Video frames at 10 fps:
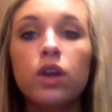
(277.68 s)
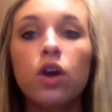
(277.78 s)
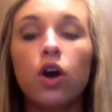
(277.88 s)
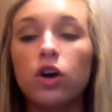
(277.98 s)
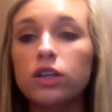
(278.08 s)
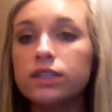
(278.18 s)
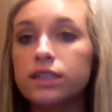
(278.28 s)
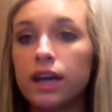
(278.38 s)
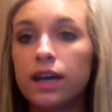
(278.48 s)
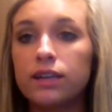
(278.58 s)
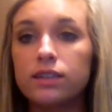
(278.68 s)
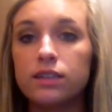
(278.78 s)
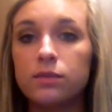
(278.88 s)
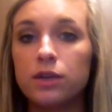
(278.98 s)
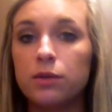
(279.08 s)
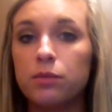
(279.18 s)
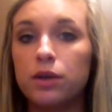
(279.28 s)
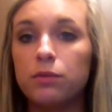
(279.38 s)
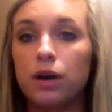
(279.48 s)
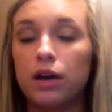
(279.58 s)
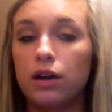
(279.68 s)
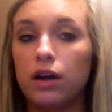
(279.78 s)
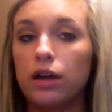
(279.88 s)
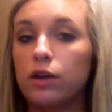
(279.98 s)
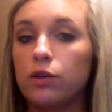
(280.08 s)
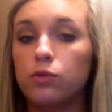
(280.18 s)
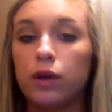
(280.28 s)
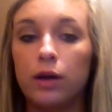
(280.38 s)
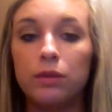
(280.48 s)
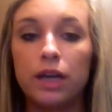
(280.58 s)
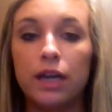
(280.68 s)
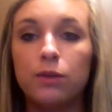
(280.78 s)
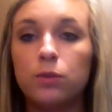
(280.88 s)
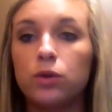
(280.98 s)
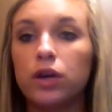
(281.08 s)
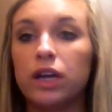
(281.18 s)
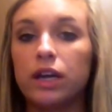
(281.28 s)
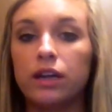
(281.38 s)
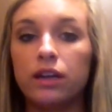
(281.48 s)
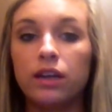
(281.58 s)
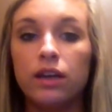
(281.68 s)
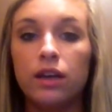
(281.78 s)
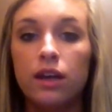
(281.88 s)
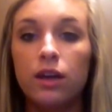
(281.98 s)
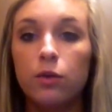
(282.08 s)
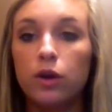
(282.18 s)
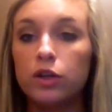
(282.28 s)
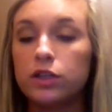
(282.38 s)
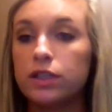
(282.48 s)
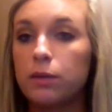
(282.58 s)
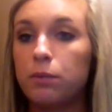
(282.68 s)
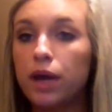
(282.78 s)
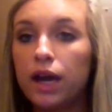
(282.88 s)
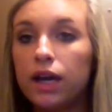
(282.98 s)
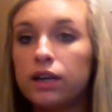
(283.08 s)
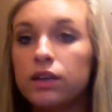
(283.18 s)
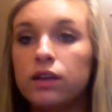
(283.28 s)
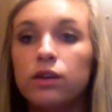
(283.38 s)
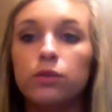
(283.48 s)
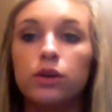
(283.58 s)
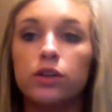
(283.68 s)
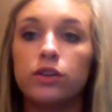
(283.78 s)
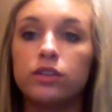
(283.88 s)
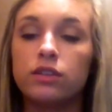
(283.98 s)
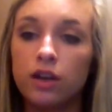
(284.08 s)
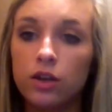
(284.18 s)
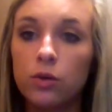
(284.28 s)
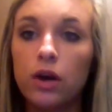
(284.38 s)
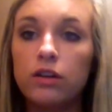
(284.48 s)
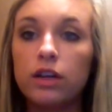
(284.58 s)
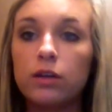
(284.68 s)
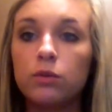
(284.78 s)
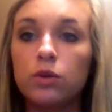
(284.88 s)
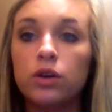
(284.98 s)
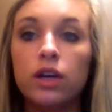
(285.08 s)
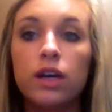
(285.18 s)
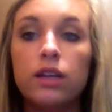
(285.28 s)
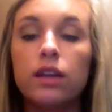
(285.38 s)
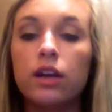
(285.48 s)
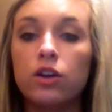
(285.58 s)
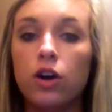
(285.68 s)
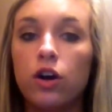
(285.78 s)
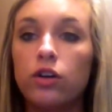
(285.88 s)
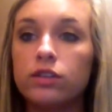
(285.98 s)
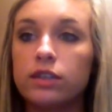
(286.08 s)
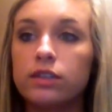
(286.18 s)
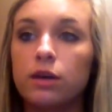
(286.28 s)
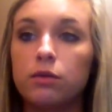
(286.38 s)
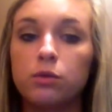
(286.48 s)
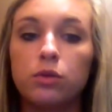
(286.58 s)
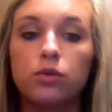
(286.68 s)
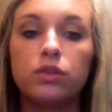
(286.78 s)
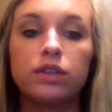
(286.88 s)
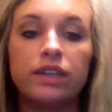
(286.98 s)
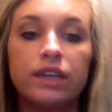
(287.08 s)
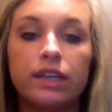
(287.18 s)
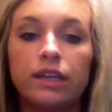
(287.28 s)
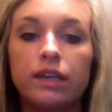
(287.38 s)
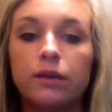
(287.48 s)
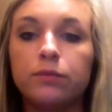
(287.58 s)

All it takes is being bit by a rabid animal, and whether it's a pet, whether it's another wild animal, they are all susceptible to getting it.